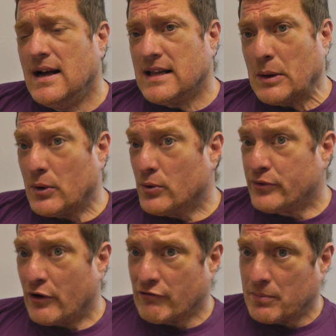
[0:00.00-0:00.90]
There were
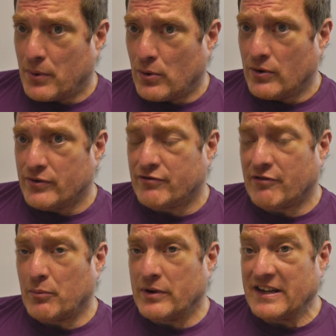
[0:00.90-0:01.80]
also reports
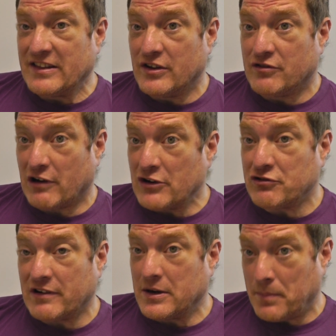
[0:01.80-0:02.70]
from within the
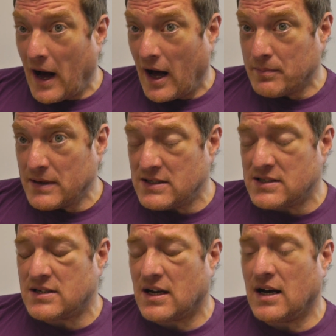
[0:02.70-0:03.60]
Treasury
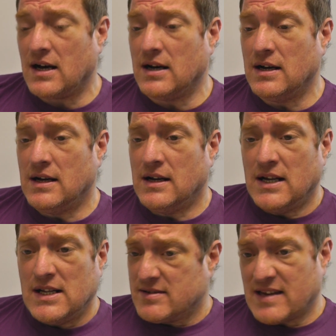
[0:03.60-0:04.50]
Department
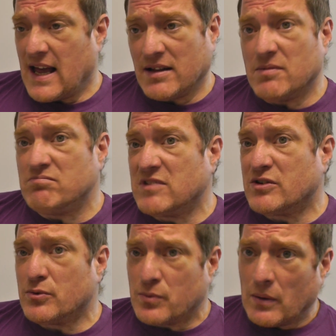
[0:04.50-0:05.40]
saying
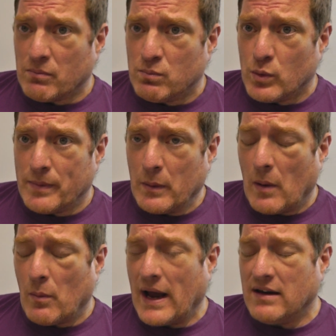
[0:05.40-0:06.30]
this would be
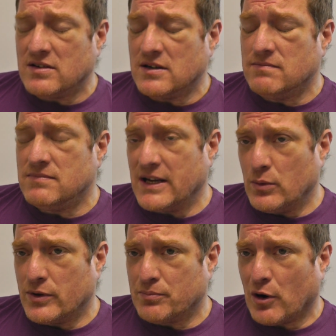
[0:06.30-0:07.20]
one way to deal
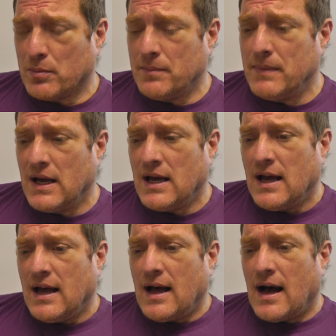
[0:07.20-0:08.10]
with the problem.
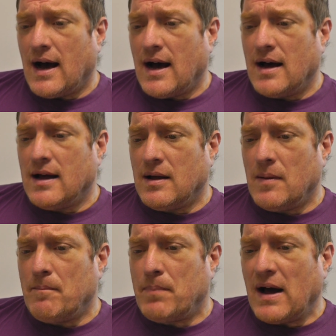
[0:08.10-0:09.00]

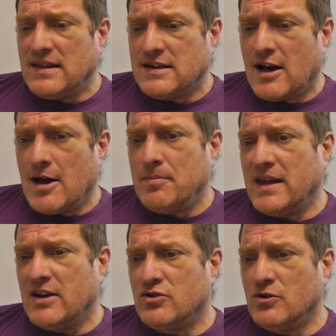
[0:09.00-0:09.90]
By the time
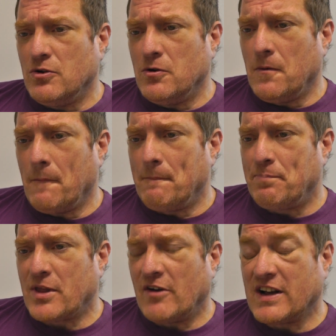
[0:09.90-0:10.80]
the issue
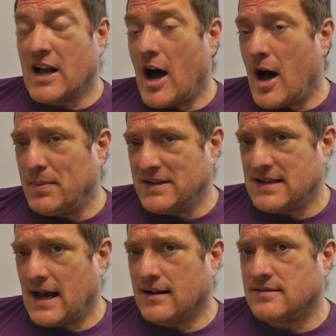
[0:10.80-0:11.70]
of a carbon
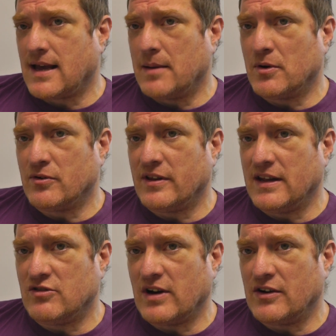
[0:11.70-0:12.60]
tax came onto
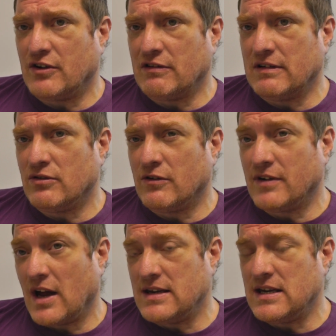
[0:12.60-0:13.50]
the agenda in sort of
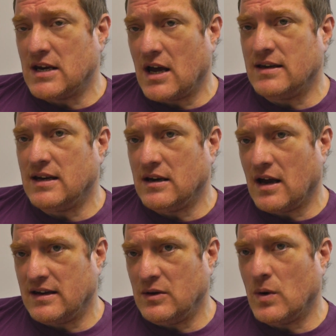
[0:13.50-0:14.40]

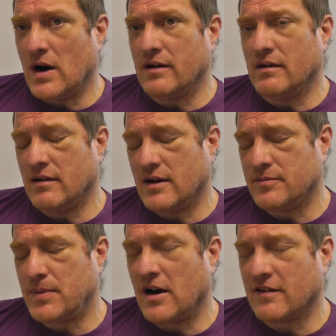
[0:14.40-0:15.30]
1990-91
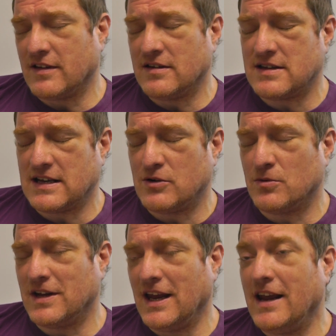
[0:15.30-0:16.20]
as part of this thing
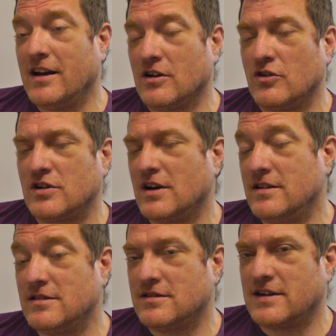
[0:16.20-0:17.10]
called the
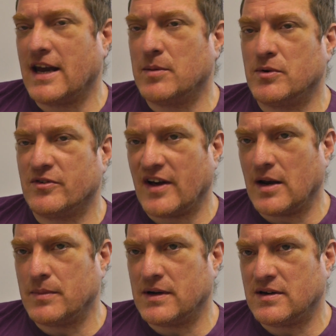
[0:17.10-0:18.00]
Ecologically Sustainable
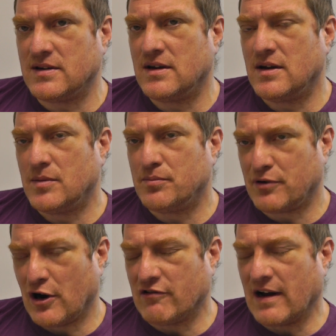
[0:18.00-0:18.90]
Development
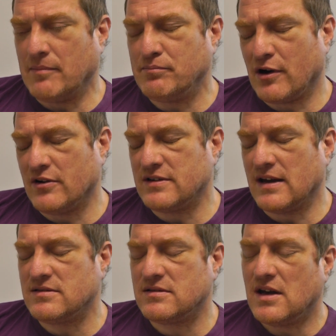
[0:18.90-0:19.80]

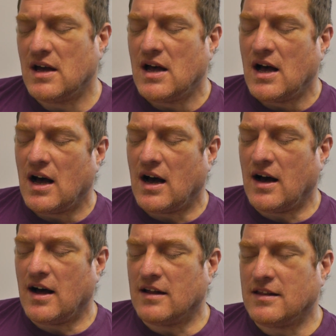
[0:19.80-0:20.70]
process,
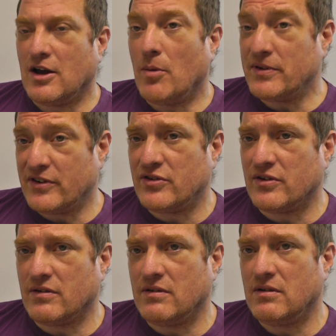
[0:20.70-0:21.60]
the
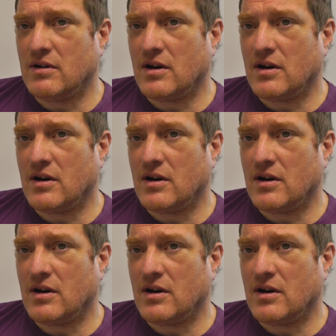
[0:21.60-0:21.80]
opposition